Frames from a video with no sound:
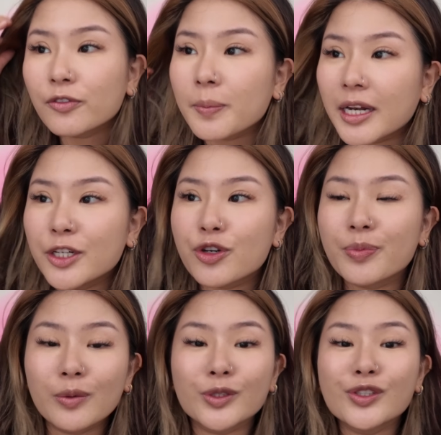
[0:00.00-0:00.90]
of the Bali trip,
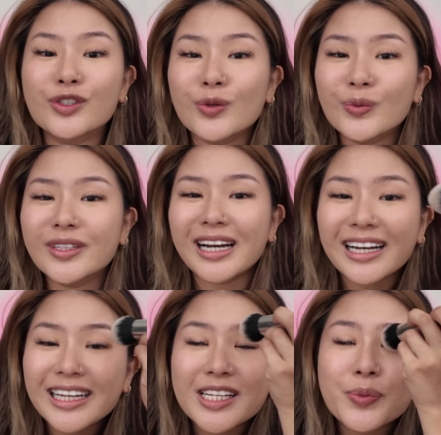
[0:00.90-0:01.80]
that was so
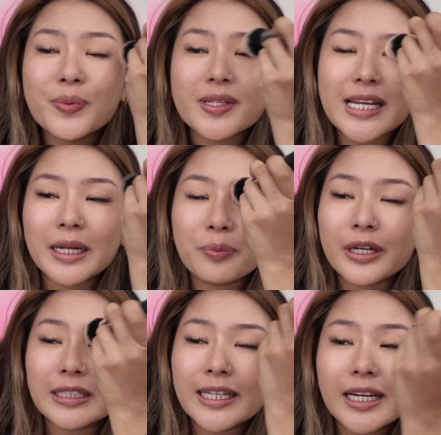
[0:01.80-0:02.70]
nice. We were
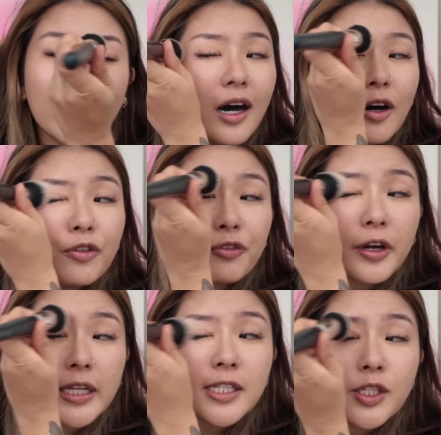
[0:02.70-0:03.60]
celebrating our
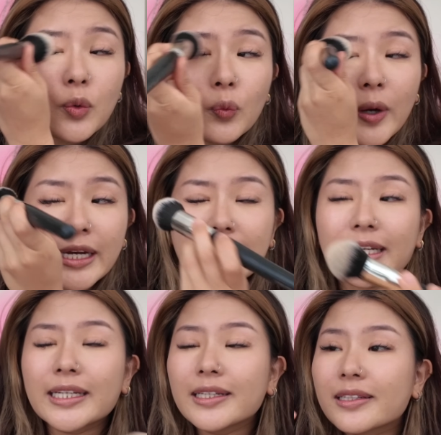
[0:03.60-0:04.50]
friend's
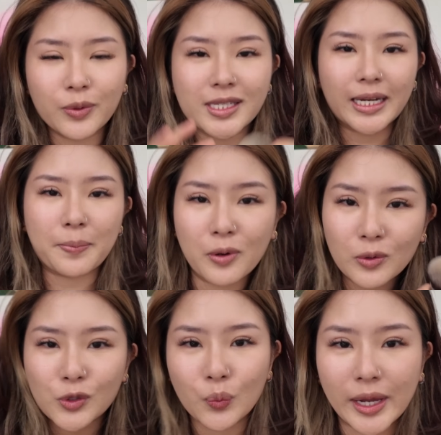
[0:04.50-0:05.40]
wedding. It was like a
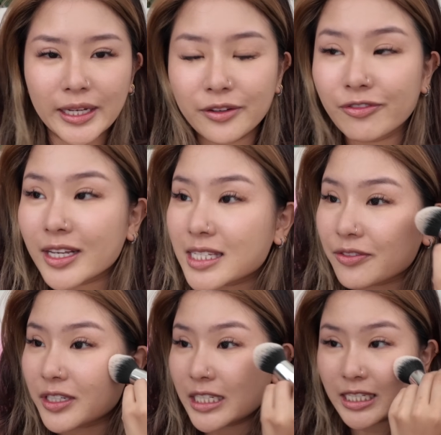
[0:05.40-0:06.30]
post-wedding
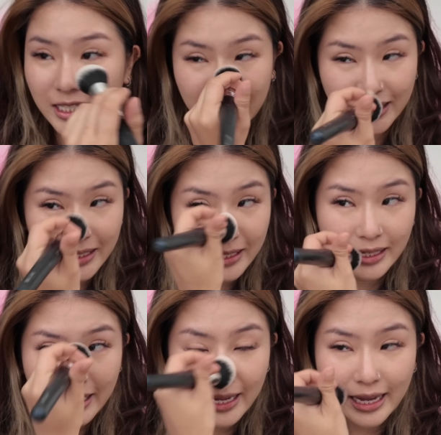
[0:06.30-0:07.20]
festivities thing,
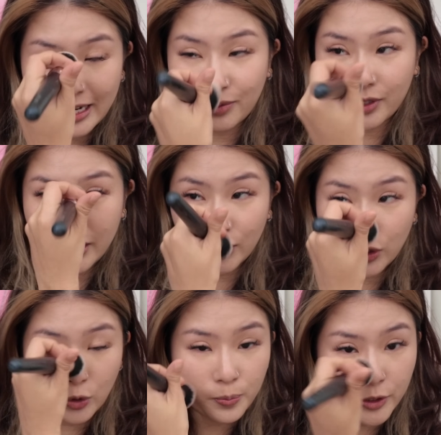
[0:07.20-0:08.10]
and it was like
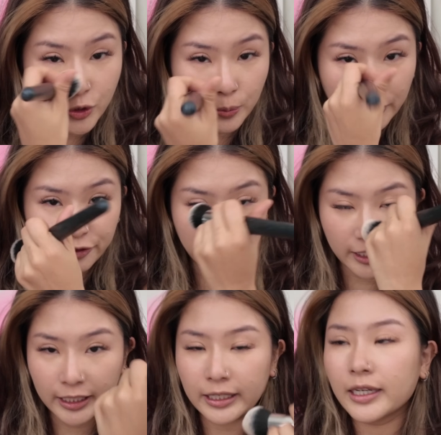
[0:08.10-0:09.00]
super
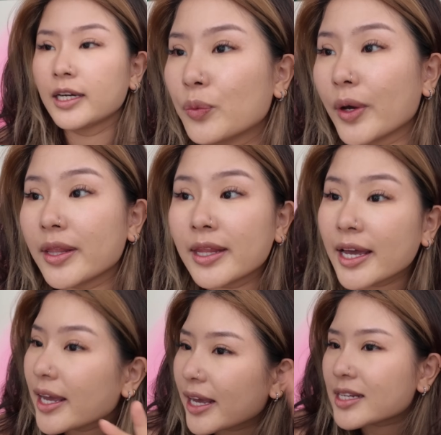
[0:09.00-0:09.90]
fun. We went
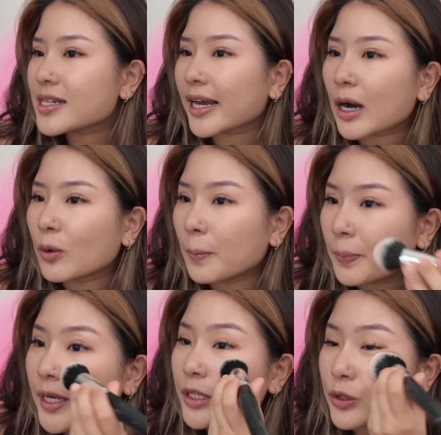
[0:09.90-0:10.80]
there as like our
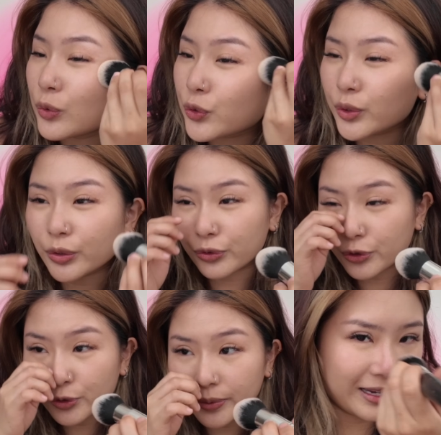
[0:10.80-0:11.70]
big usual
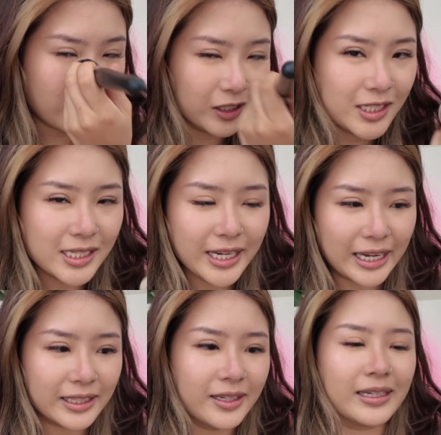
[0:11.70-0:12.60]
group, and honestly
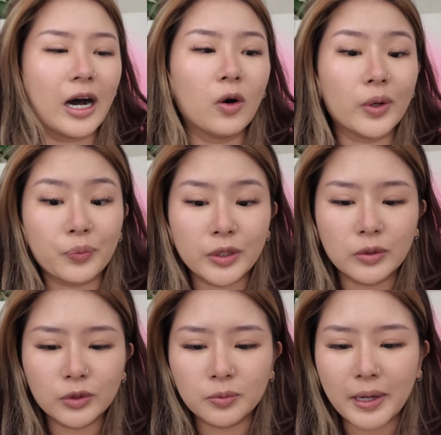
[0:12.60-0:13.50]
I think now when we
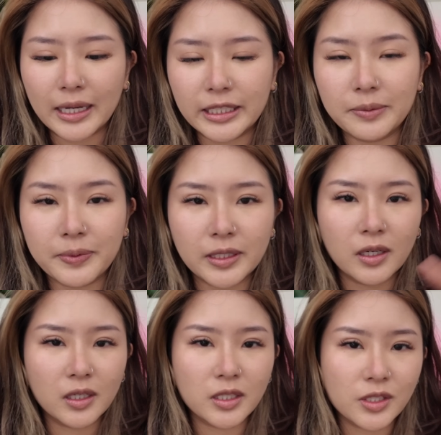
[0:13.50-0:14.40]
go to Bali,
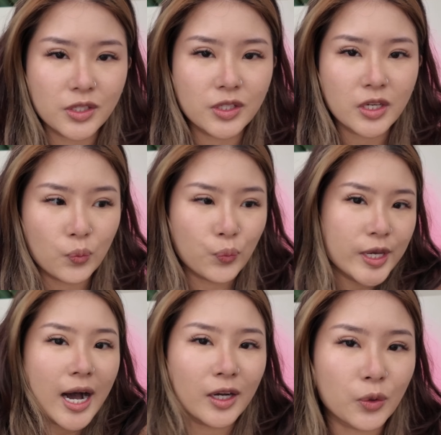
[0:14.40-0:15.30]
because
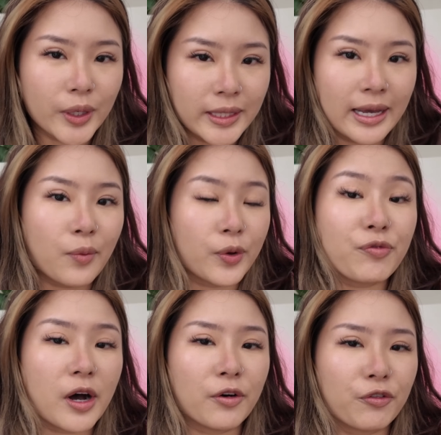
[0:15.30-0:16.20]
we are going there
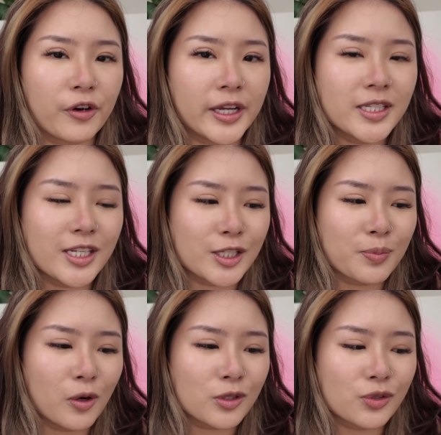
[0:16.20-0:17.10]
with our friends, it's
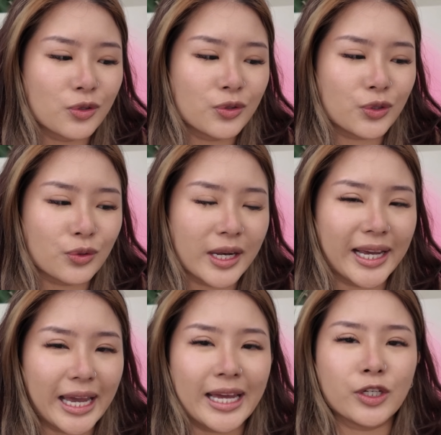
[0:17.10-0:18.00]
more so to
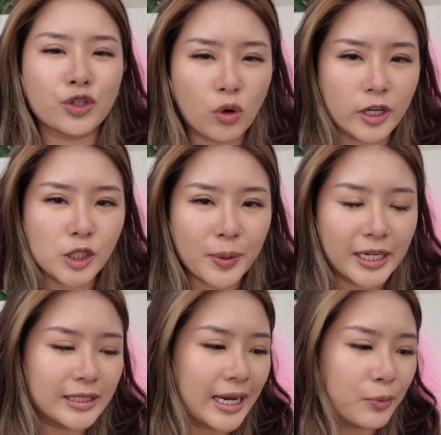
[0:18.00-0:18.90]
like enjoy
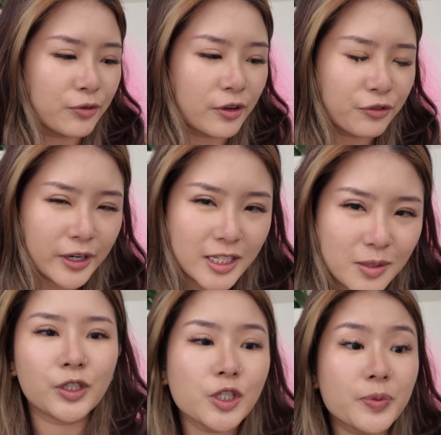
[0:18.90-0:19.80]
spending time with our friends.
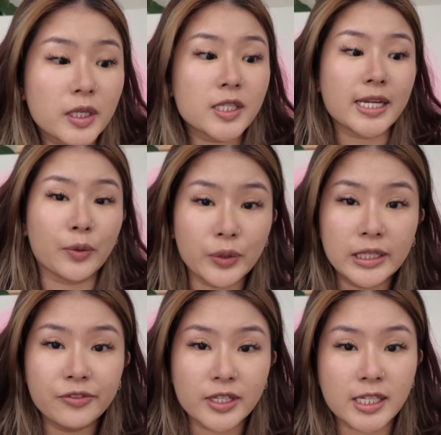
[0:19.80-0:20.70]
Just because like we
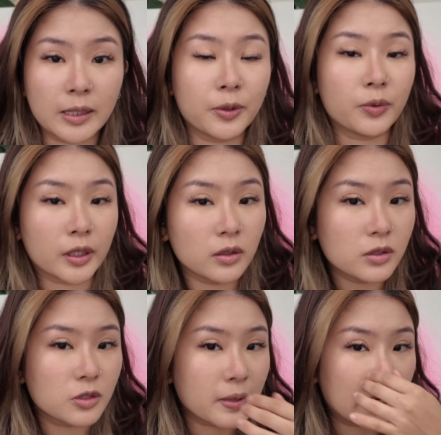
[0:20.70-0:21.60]
live in Singapore, we're
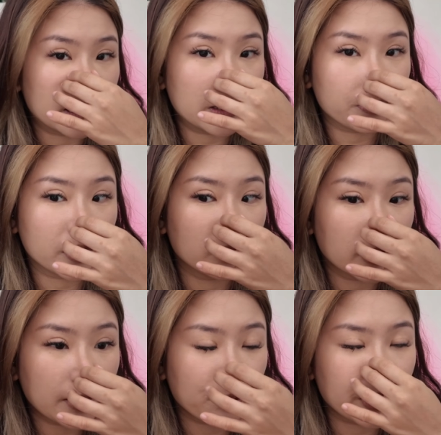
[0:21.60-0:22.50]
close to Bali, we go
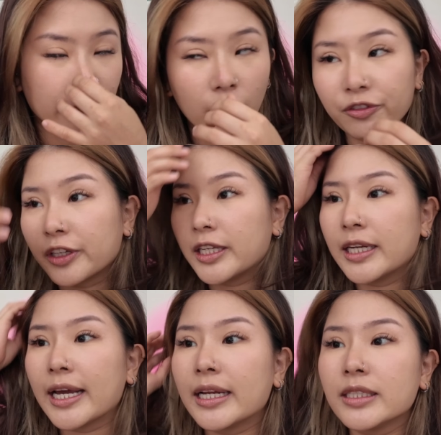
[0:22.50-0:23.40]
there pretty often,
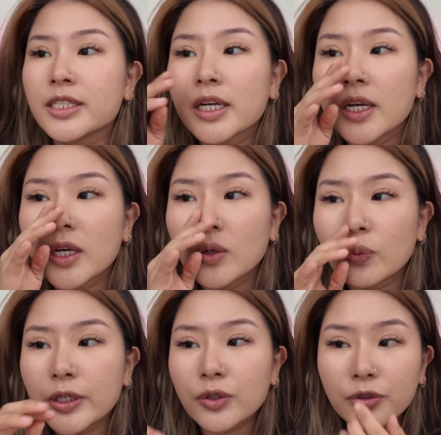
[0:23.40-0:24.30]
and
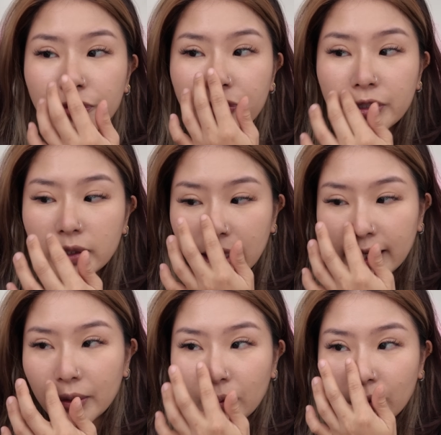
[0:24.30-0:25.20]
we don't feel
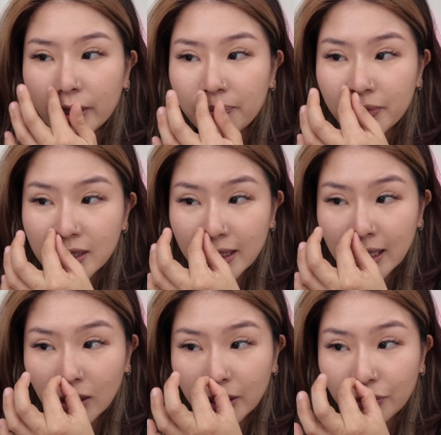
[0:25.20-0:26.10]
like we're missing
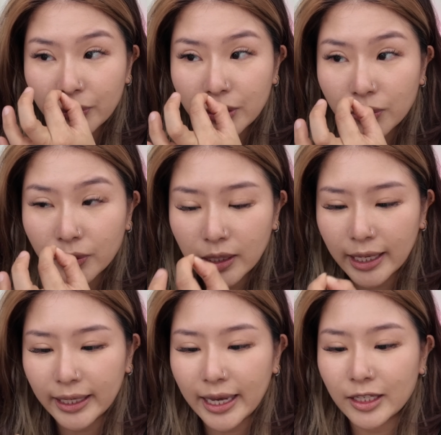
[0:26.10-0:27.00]
out if we don't
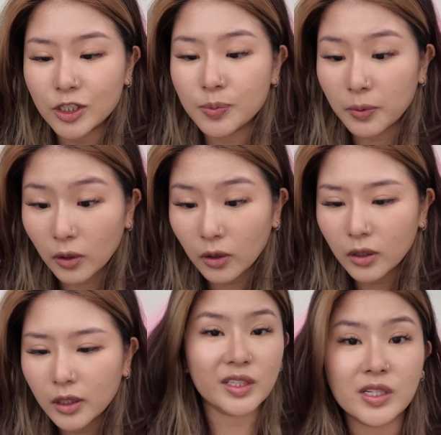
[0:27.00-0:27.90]
like
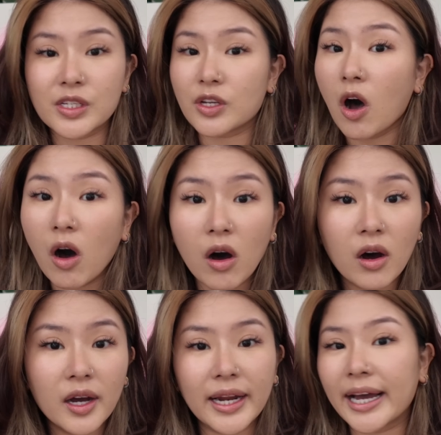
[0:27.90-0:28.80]
explore, because it's
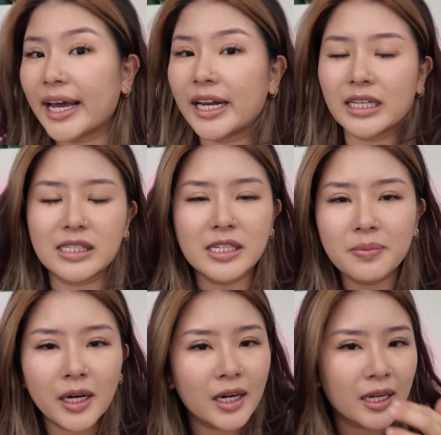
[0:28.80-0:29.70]
hot. I had
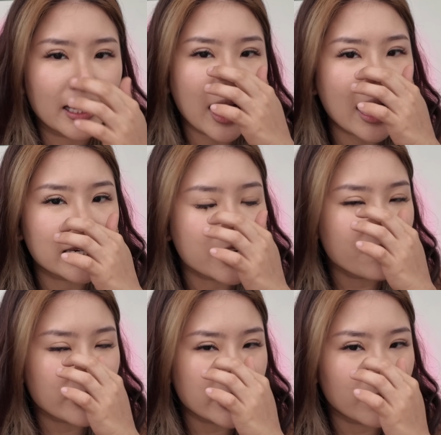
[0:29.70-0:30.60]
eczema, like I
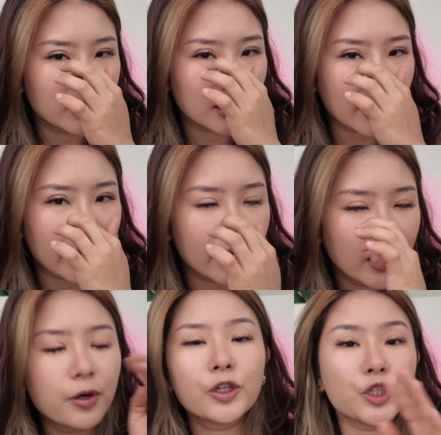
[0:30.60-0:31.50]
didn't really want to like
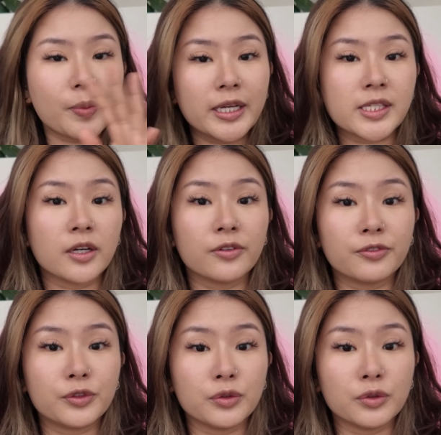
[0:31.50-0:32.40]
push
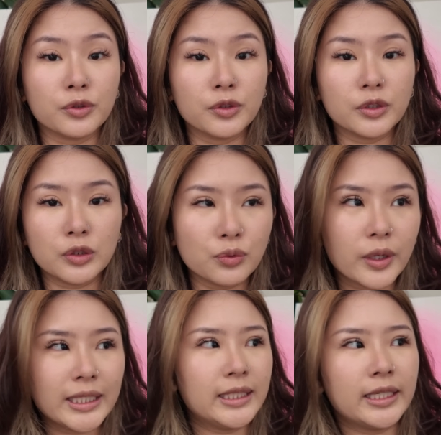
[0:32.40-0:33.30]
myself to do
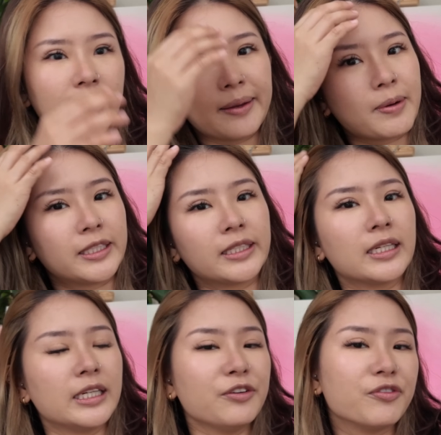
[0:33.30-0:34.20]
anything like
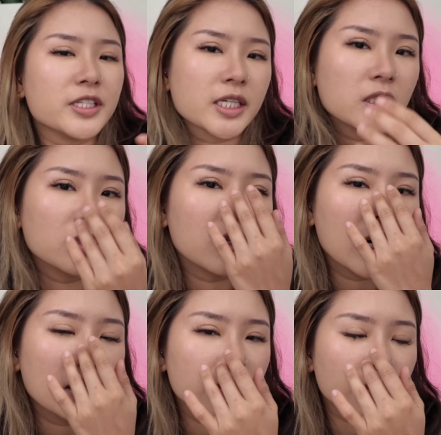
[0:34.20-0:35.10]
particularly physical
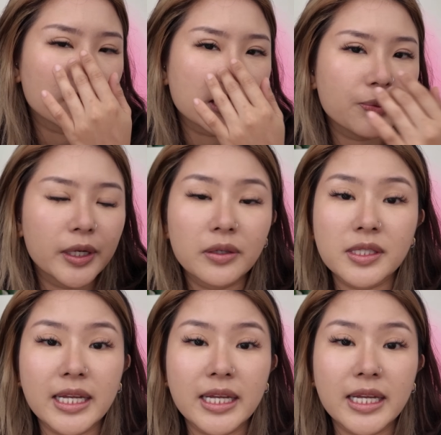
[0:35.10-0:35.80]
or outdoorsy when I was